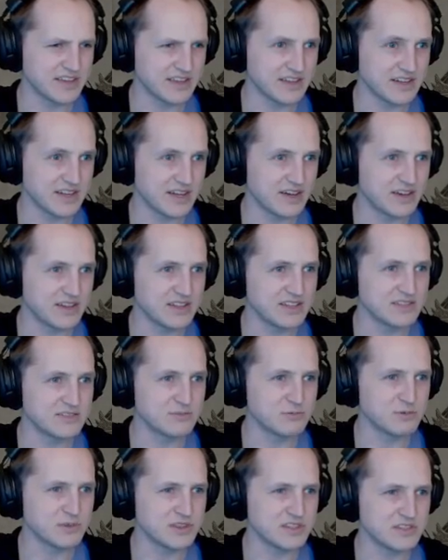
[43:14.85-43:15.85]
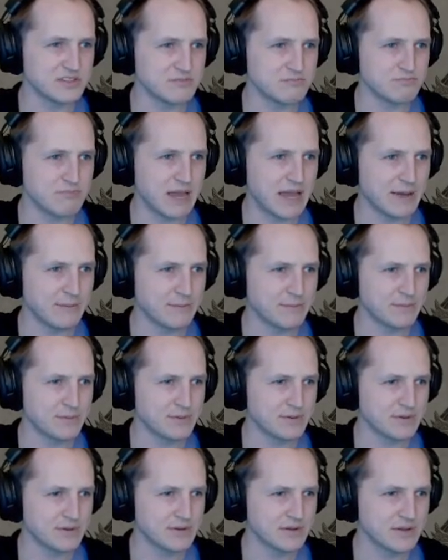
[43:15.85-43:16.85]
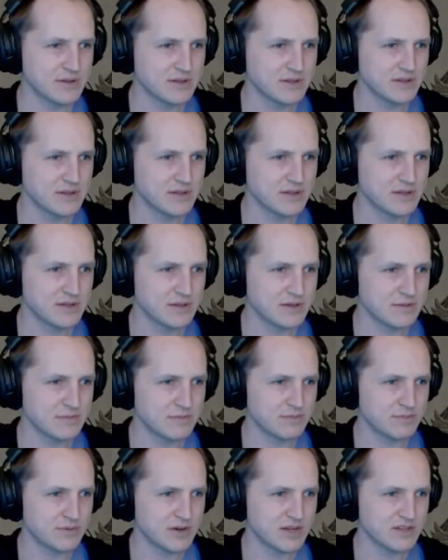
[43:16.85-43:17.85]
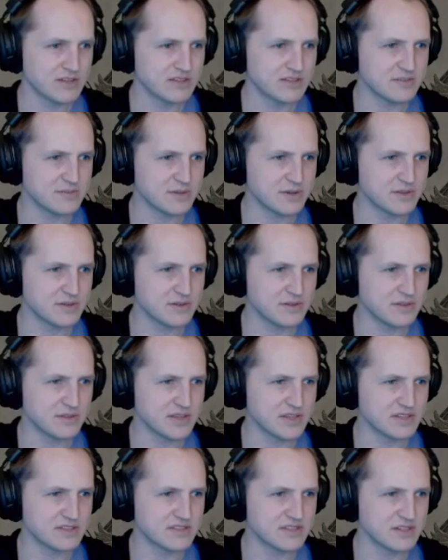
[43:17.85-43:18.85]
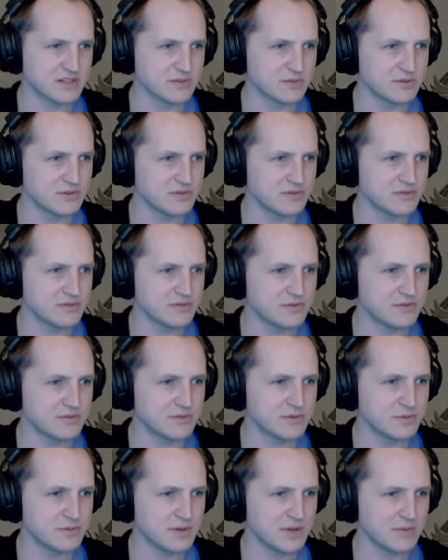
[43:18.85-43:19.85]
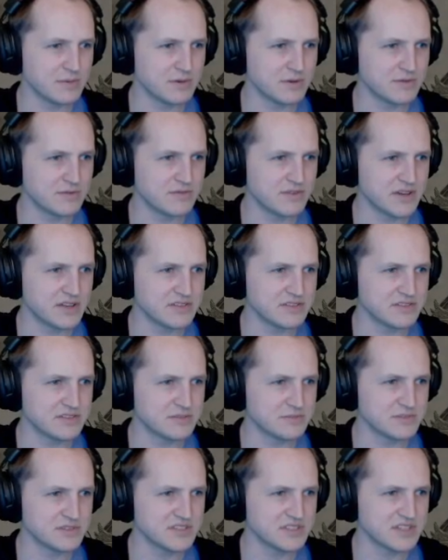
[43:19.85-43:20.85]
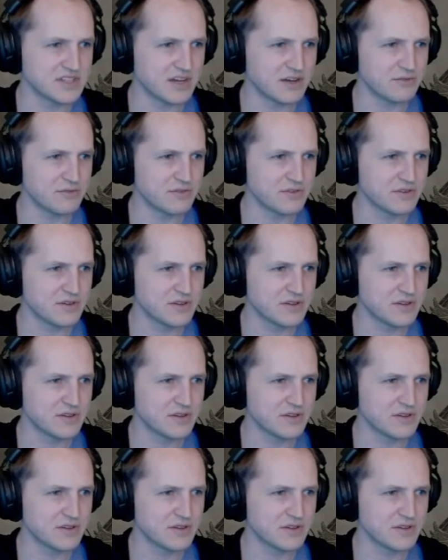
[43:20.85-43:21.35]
Now, at least with this map, probably some other things here, we'll be able to find some stuff.